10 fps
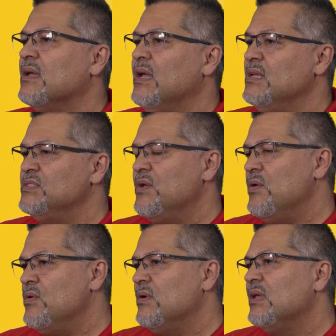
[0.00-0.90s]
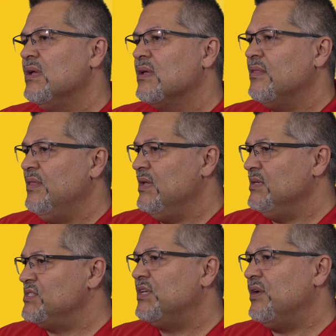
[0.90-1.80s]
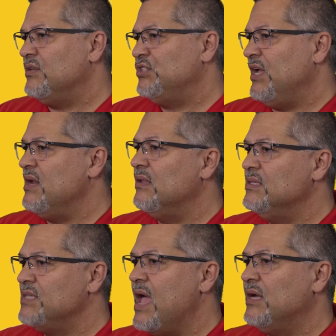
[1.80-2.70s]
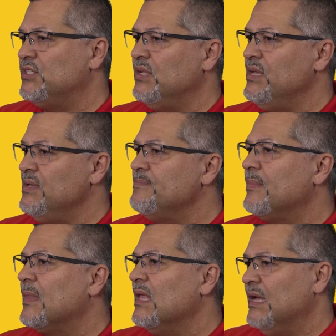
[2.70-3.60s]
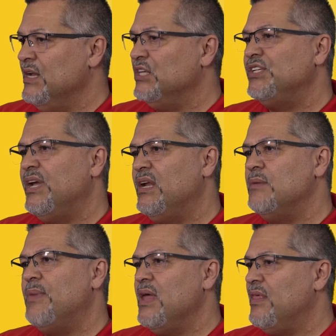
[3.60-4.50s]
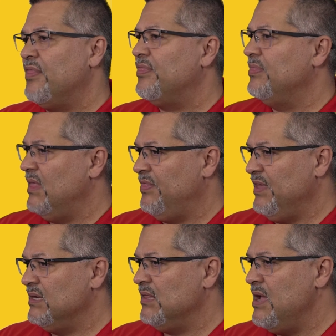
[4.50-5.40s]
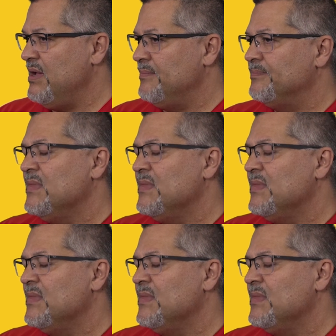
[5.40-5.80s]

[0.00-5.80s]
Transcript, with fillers: And so the secure channel is actually initiated by the, the thin client,